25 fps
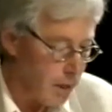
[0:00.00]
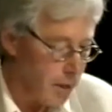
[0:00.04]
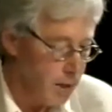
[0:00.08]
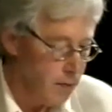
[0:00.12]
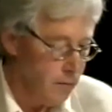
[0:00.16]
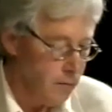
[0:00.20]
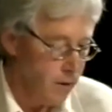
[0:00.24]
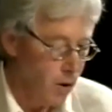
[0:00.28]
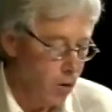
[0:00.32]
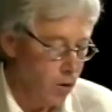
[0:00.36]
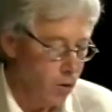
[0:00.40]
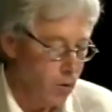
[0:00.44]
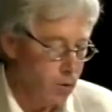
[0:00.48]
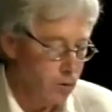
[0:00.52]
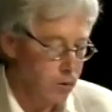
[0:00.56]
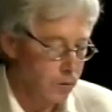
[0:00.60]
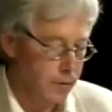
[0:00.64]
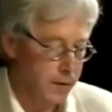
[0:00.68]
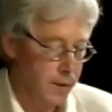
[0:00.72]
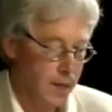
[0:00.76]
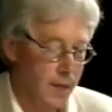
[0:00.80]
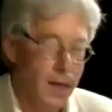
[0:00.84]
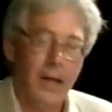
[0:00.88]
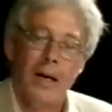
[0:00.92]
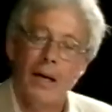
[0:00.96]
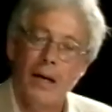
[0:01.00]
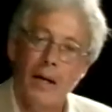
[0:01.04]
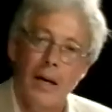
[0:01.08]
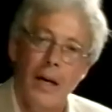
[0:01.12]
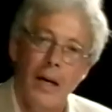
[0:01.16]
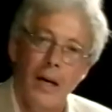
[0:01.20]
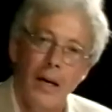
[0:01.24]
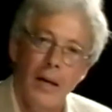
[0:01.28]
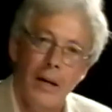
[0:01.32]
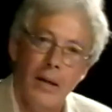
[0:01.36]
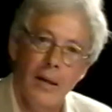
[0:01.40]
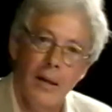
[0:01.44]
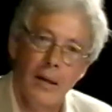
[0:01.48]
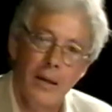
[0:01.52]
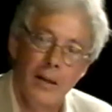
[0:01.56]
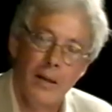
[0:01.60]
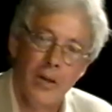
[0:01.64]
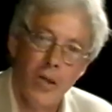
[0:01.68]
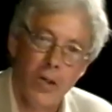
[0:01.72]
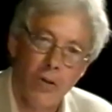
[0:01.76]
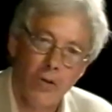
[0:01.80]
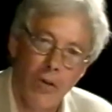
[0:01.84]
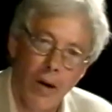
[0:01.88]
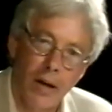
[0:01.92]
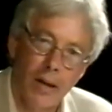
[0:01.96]
involved
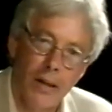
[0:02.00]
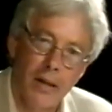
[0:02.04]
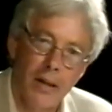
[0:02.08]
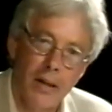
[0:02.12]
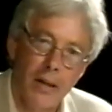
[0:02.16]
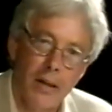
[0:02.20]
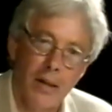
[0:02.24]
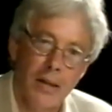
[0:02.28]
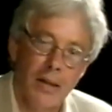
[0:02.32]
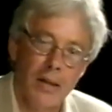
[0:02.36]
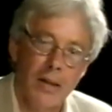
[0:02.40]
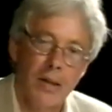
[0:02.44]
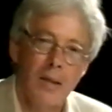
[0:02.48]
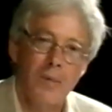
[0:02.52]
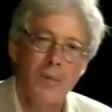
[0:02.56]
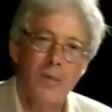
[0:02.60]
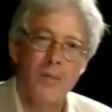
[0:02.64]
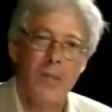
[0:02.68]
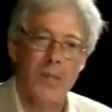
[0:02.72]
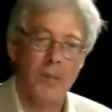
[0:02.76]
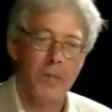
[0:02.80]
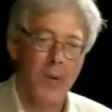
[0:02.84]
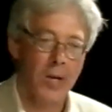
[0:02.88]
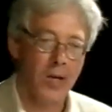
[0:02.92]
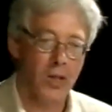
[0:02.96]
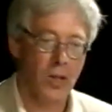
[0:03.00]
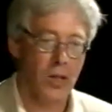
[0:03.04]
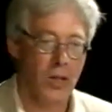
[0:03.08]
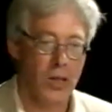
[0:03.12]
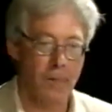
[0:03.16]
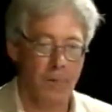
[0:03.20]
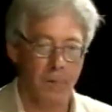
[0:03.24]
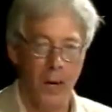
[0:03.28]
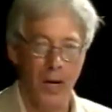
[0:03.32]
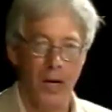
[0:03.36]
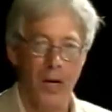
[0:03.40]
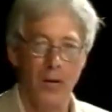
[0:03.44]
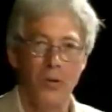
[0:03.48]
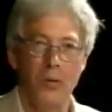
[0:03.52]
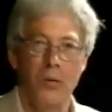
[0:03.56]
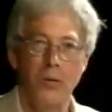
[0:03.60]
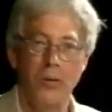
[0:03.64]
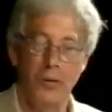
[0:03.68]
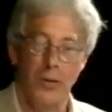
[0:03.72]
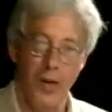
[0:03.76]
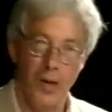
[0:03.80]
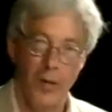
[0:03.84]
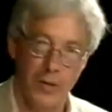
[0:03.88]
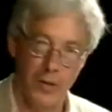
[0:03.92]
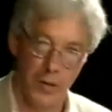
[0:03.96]
constructing some specially posed
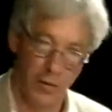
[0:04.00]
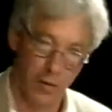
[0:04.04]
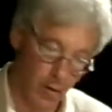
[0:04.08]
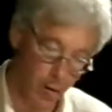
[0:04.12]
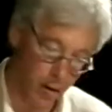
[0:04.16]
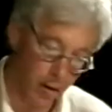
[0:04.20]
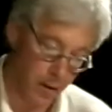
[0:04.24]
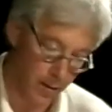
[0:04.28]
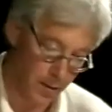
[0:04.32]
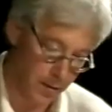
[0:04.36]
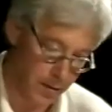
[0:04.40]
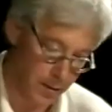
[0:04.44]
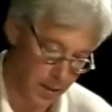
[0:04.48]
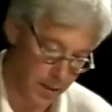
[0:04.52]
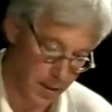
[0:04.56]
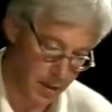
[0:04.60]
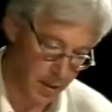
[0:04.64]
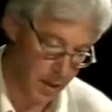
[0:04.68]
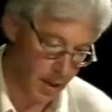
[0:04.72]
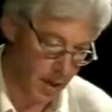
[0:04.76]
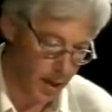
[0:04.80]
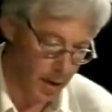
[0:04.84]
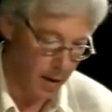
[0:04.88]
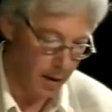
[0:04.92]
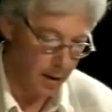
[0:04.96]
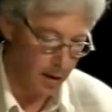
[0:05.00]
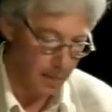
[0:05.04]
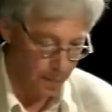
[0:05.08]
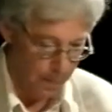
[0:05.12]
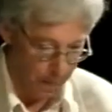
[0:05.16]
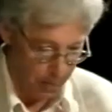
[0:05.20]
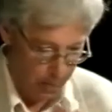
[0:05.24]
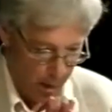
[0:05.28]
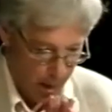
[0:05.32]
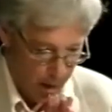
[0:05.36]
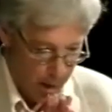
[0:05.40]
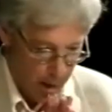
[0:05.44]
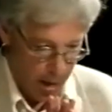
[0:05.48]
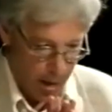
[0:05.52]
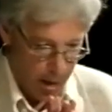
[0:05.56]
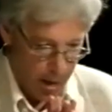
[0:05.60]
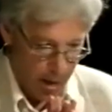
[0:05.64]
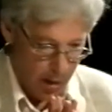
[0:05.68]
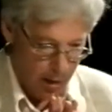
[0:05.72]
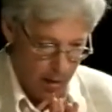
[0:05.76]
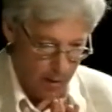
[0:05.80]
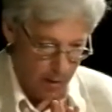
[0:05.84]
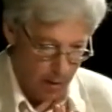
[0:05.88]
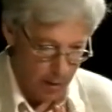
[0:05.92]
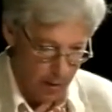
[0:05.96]
photographs.
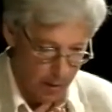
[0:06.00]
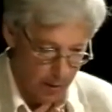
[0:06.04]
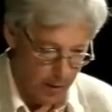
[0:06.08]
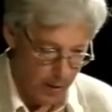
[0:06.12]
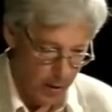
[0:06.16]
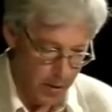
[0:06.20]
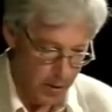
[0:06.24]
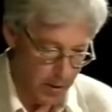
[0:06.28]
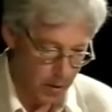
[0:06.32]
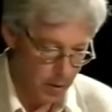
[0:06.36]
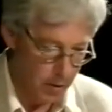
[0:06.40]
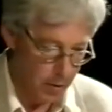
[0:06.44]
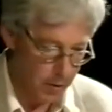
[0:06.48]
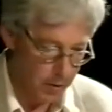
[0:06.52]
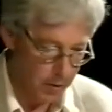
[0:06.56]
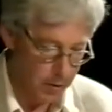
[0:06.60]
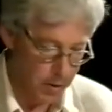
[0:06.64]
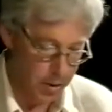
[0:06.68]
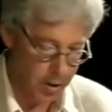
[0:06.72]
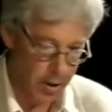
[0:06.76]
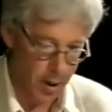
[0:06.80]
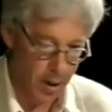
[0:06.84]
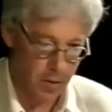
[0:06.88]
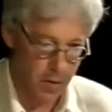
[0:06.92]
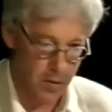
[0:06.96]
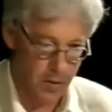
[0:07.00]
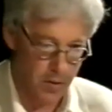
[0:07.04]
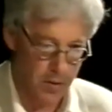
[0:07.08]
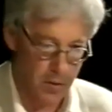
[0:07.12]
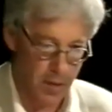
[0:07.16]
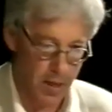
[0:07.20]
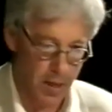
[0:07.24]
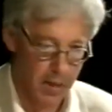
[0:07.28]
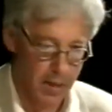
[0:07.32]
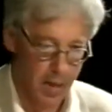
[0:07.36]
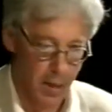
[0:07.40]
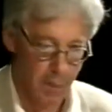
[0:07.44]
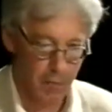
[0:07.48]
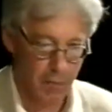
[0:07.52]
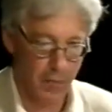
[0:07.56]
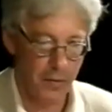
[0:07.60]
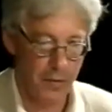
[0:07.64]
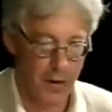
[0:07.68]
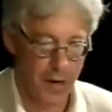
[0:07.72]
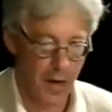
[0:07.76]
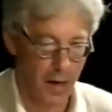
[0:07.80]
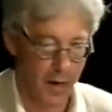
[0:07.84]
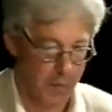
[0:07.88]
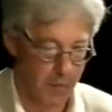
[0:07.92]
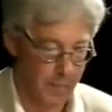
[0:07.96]
The photographs showed a number
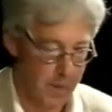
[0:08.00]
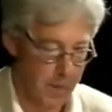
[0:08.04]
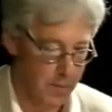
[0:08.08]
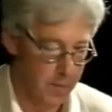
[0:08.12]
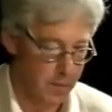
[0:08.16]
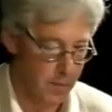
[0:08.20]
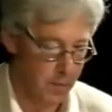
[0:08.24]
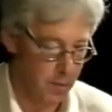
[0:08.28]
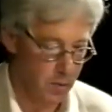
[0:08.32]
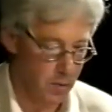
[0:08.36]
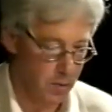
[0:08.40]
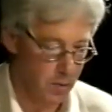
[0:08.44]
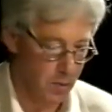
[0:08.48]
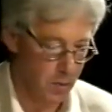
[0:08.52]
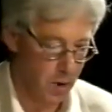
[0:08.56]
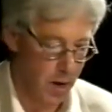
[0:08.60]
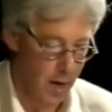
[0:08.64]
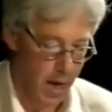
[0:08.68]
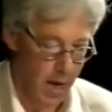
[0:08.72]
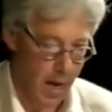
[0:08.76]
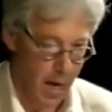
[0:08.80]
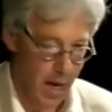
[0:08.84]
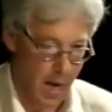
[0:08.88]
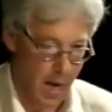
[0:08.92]
of young people